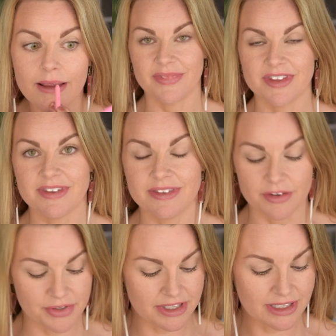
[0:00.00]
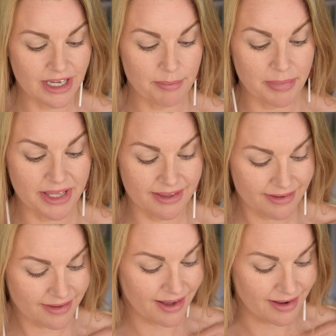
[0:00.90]
This is definitely a
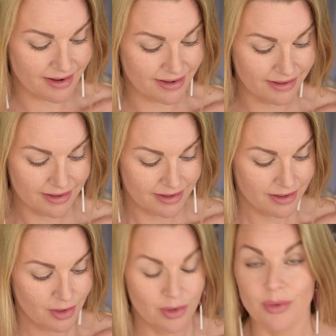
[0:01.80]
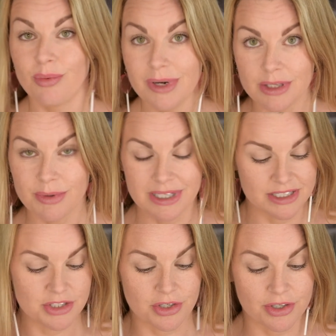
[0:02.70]
pink I really, really
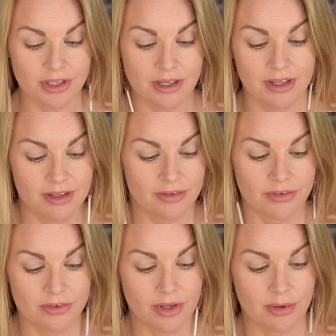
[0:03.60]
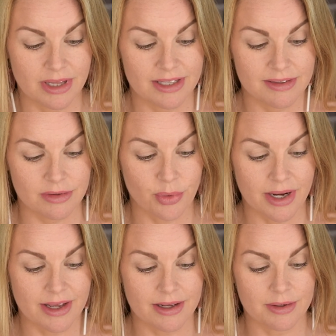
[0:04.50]
enjoy. So let's
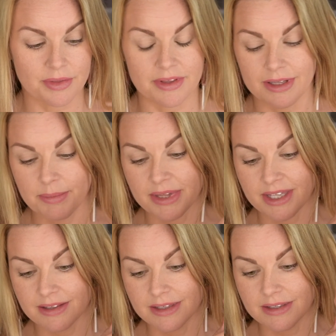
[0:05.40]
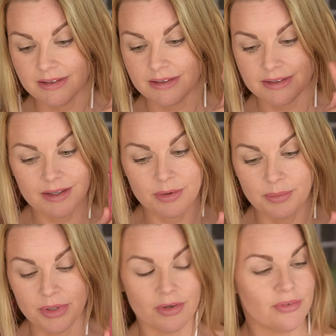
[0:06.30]
try out the lipstick. This is so
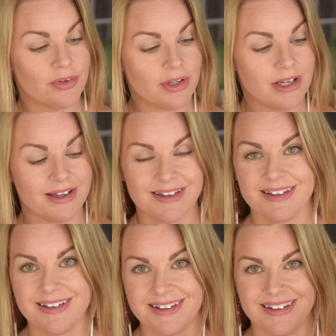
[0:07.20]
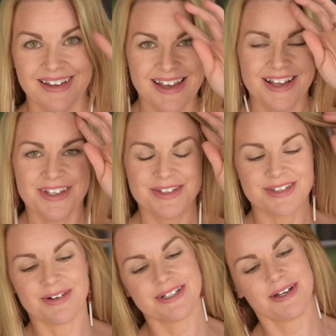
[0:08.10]
beautiful. You
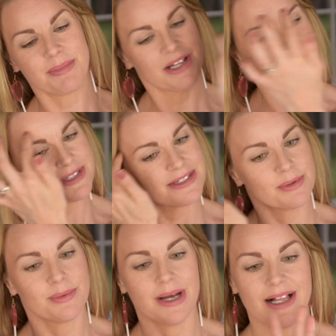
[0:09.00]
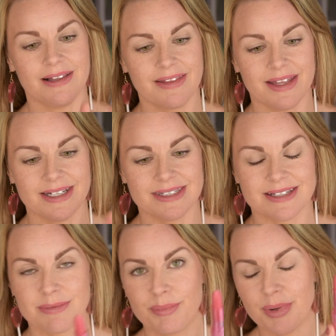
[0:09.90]
saw it up close as well, that it
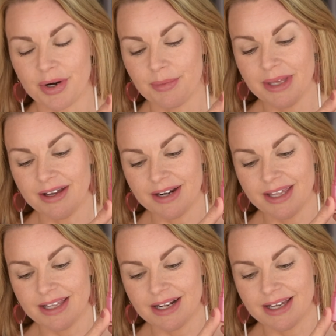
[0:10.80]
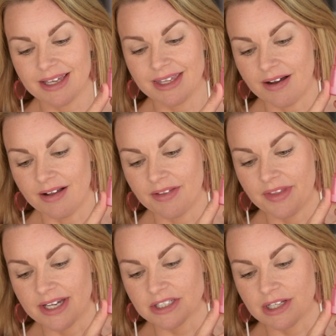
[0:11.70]
says Barbie on it, like on
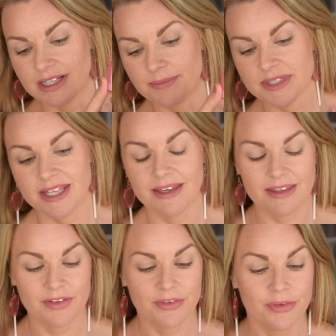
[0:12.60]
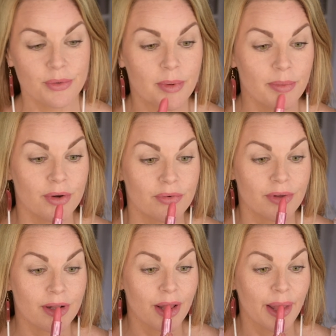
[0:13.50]
the actual lipstick. It's super
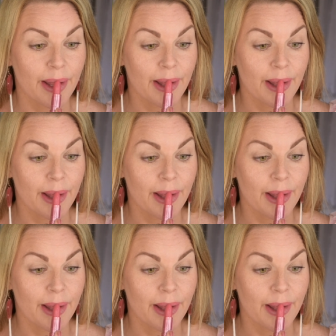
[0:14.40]
beautiful.